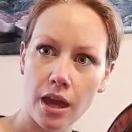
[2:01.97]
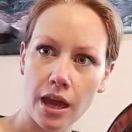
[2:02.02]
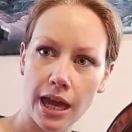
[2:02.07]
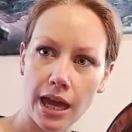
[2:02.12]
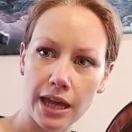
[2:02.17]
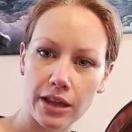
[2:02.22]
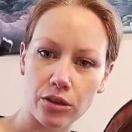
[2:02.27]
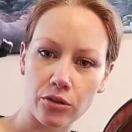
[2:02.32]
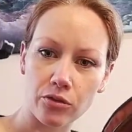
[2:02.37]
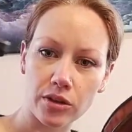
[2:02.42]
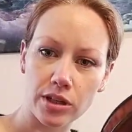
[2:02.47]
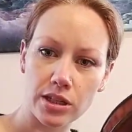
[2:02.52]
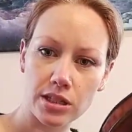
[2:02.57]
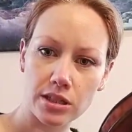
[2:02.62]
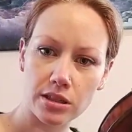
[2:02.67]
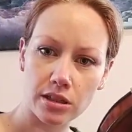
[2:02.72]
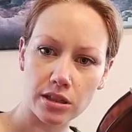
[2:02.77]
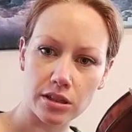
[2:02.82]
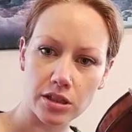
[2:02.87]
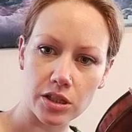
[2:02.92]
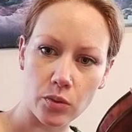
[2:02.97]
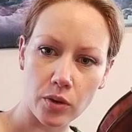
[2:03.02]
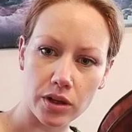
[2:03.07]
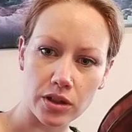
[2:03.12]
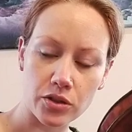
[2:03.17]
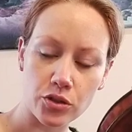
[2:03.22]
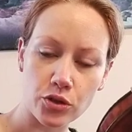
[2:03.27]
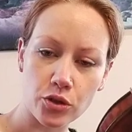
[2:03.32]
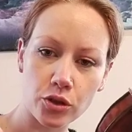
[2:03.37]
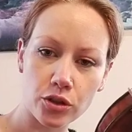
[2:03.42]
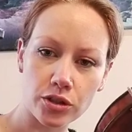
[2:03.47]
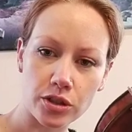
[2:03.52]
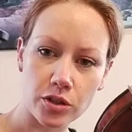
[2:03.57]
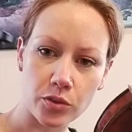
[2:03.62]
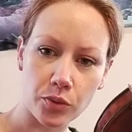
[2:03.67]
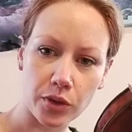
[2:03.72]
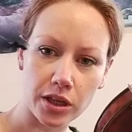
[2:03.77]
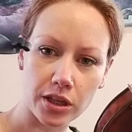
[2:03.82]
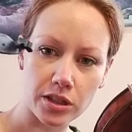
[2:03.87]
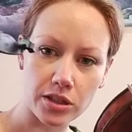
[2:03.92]
And the reason that one is good is
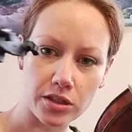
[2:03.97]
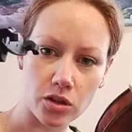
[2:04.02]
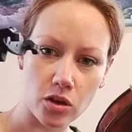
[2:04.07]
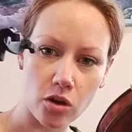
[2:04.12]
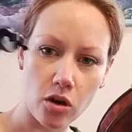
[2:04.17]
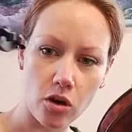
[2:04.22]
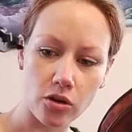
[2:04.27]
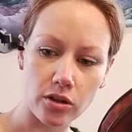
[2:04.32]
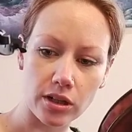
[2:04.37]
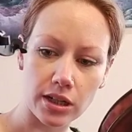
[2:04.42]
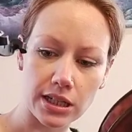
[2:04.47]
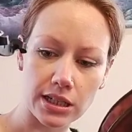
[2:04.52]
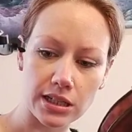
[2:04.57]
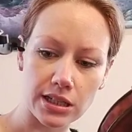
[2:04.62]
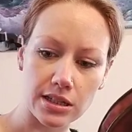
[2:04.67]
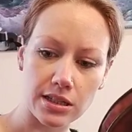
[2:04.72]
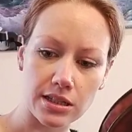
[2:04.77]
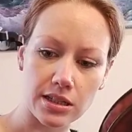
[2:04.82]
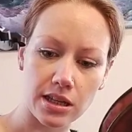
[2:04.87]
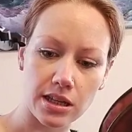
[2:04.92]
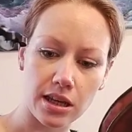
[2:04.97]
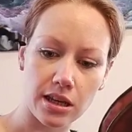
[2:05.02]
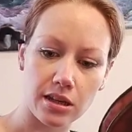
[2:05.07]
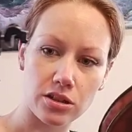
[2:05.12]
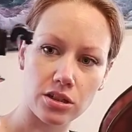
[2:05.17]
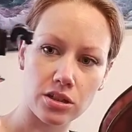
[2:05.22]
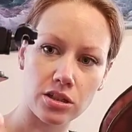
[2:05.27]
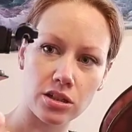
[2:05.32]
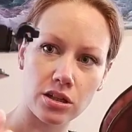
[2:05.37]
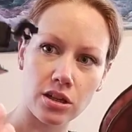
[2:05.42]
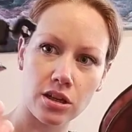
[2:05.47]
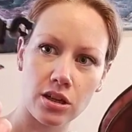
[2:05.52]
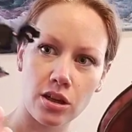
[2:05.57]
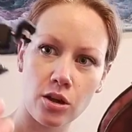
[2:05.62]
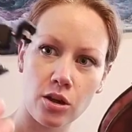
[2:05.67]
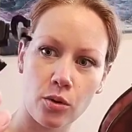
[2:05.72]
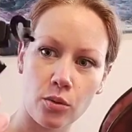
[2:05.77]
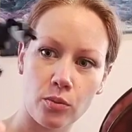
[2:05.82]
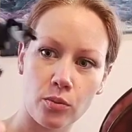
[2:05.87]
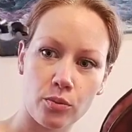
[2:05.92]
because not only does it
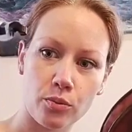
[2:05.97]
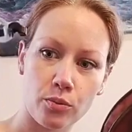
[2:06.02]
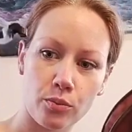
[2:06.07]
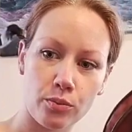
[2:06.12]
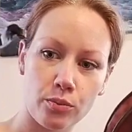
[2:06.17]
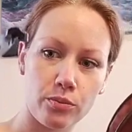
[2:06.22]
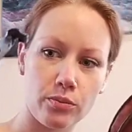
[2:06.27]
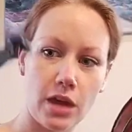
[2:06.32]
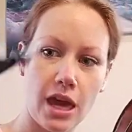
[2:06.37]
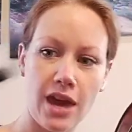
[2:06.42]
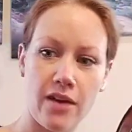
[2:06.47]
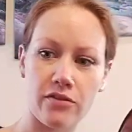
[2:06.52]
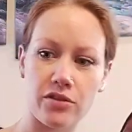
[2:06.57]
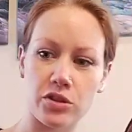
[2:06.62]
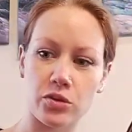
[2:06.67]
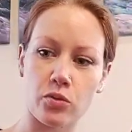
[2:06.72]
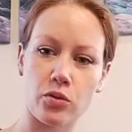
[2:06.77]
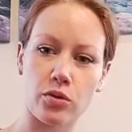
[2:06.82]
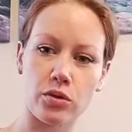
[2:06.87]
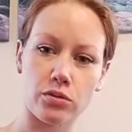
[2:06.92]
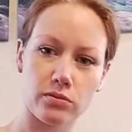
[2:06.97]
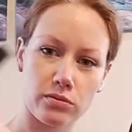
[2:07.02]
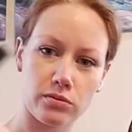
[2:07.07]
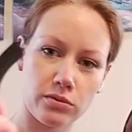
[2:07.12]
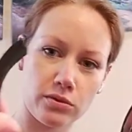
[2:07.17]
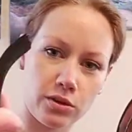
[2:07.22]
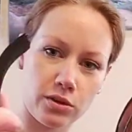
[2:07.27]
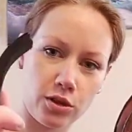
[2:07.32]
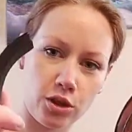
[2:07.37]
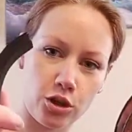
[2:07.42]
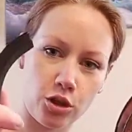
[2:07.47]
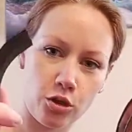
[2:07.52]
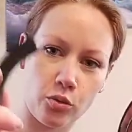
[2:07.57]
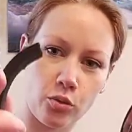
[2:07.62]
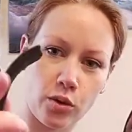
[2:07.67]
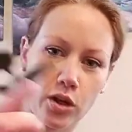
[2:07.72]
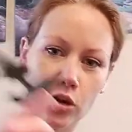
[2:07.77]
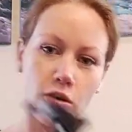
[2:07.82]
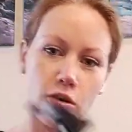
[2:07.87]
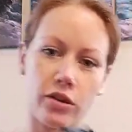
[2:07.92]
have this cute
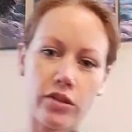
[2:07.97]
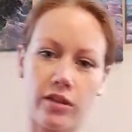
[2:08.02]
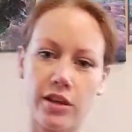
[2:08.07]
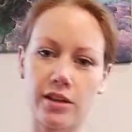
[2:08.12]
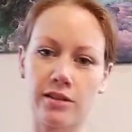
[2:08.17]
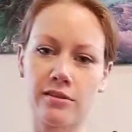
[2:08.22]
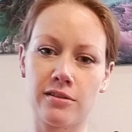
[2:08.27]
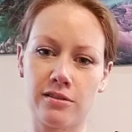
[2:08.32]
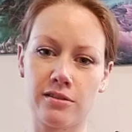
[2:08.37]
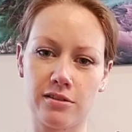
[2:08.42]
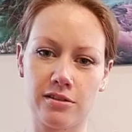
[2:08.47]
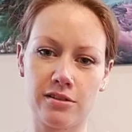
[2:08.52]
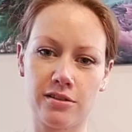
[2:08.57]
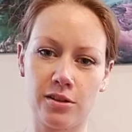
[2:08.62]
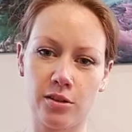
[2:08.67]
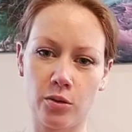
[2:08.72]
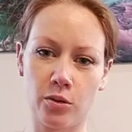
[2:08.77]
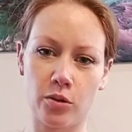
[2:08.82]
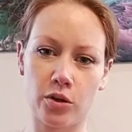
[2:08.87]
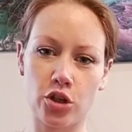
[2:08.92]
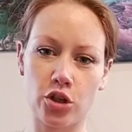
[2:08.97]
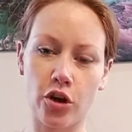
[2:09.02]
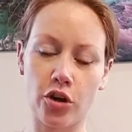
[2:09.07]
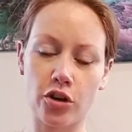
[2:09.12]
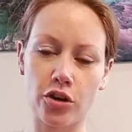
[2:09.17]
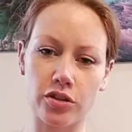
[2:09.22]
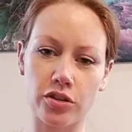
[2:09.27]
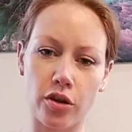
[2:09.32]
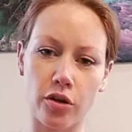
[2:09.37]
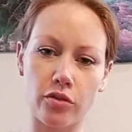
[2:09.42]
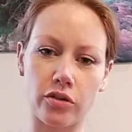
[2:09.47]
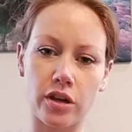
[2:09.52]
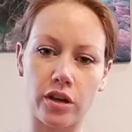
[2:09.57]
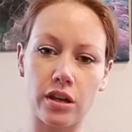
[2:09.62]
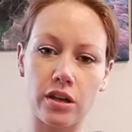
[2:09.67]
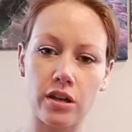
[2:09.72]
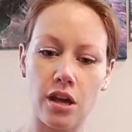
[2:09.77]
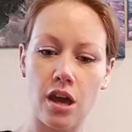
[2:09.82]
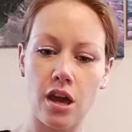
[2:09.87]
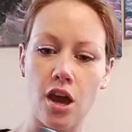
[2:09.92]
wee hook thing, which hooks over,
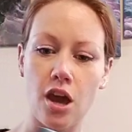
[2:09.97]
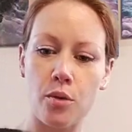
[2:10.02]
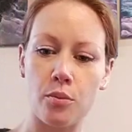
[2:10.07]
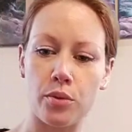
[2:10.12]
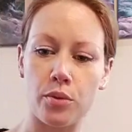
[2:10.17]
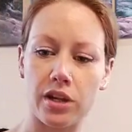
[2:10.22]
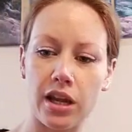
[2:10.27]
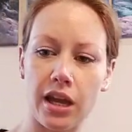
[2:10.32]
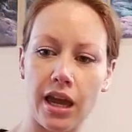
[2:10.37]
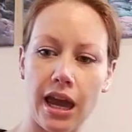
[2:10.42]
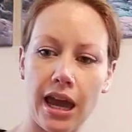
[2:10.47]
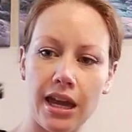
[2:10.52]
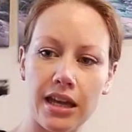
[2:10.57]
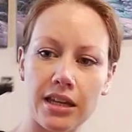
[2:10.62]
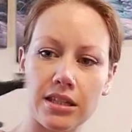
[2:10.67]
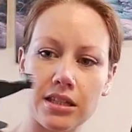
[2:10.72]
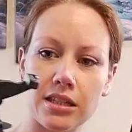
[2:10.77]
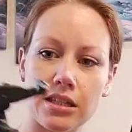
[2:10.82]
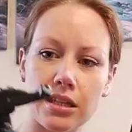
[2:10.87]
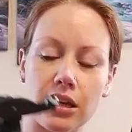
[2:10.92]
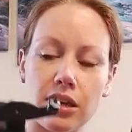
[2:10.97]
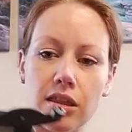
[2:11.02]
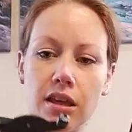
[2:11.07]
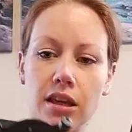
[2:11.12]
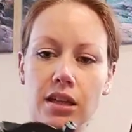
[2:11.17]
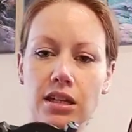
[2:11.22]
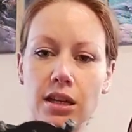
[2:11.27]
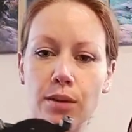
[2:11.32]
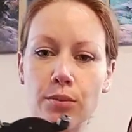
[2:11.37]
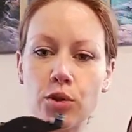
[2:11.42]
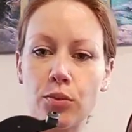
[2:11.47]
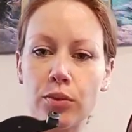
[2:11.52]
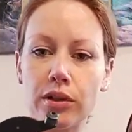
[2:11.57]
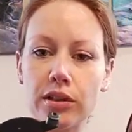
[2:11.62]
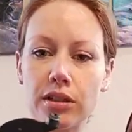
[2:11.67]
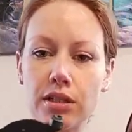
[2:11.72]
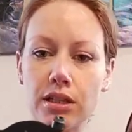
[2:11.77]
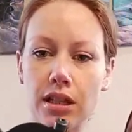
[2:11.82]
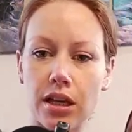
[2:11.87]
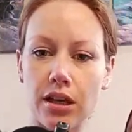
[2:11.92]
but it has the
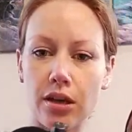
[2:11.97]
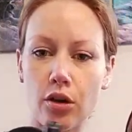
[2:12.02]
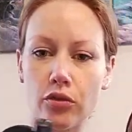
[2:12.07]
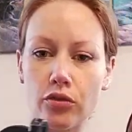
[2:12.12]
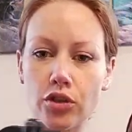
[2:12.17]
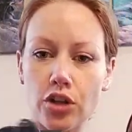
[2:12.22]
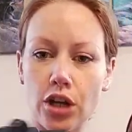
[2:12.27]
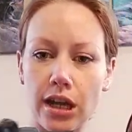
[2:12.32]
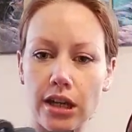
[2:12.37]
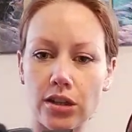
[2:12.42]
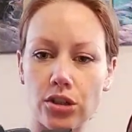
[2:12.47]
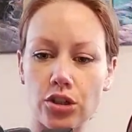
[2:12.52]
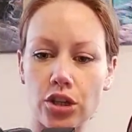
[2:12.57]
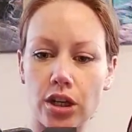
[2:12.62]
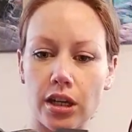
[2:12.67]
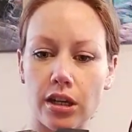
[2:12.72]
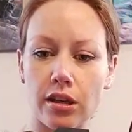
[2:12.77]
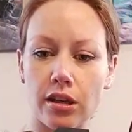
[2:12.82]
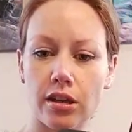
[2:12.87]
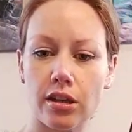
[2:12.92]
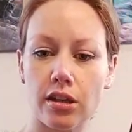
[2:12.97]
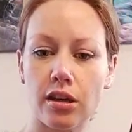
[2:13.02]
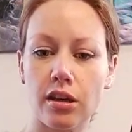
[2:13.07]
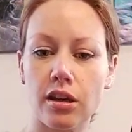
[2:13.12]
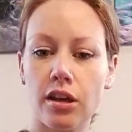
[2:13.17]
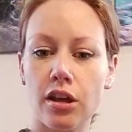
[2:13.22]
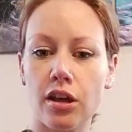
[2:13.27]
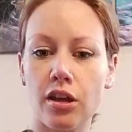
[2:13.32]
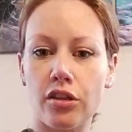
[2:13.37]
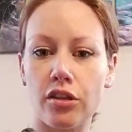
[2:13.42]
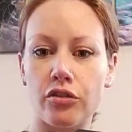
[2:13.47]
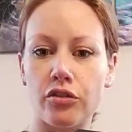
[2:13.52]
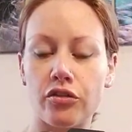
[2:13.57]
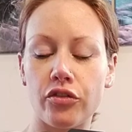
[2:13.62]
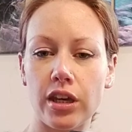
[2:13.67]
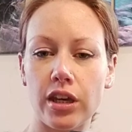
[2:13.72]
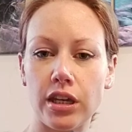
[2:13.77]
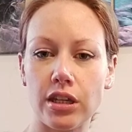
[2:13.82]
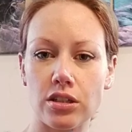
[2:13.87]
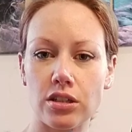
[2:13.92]
adaptability of changing the
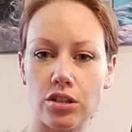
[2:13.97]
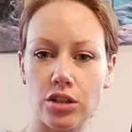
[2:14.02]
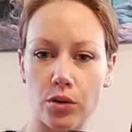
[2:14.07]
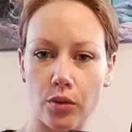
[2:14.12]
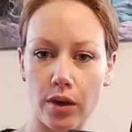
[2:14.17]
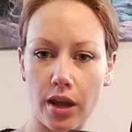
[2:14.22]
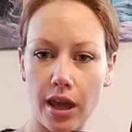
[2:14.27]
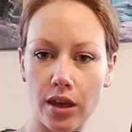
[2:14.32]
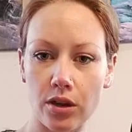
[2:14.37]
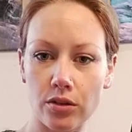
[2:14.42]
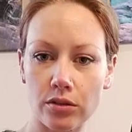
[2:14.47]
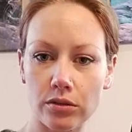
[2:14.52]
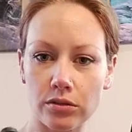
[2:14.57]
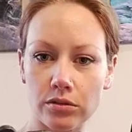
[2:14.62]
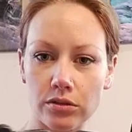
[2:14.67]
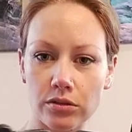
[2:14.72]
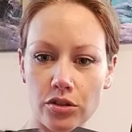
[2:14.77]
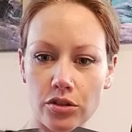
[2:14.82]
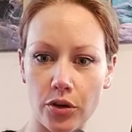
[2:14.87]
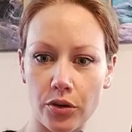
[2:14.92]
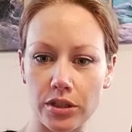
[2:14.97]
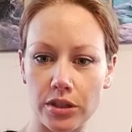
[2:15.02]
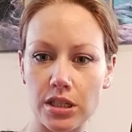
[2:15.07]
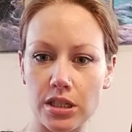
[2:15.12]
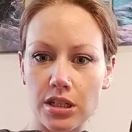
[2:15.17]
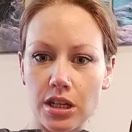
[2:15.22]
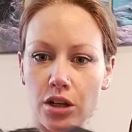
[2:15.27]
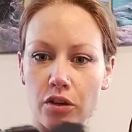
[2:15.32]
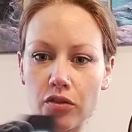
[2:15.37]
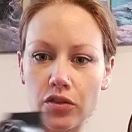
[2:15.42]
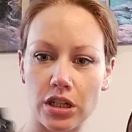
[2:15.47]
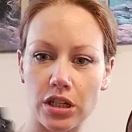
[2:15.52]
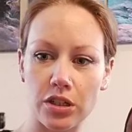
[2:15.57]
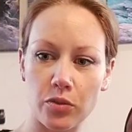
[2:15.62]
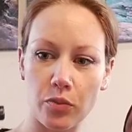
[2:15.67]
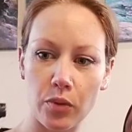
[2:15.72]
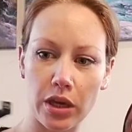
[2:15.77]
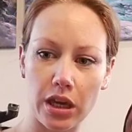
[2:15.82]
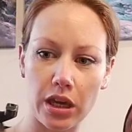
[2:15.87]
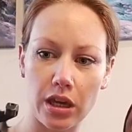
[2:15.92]
feet to an angle. So instead of just
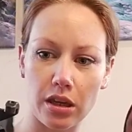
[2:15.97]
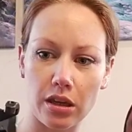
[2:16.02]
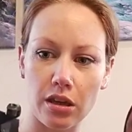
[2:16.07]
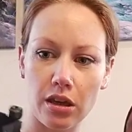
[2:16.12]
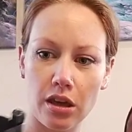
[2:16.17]
being